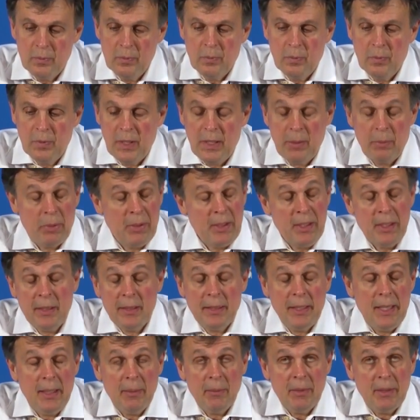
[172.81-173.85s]
we got to play our
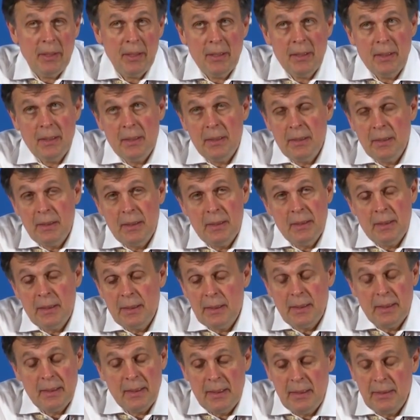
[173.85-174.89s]
game. And, and, and
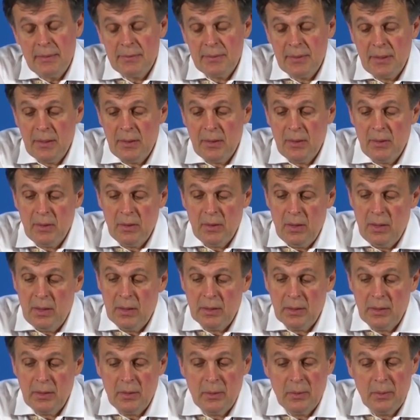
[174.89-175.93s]
again, I've said it all
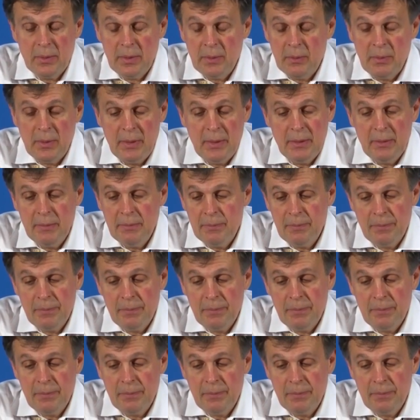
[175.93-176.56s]
along, you know, we, we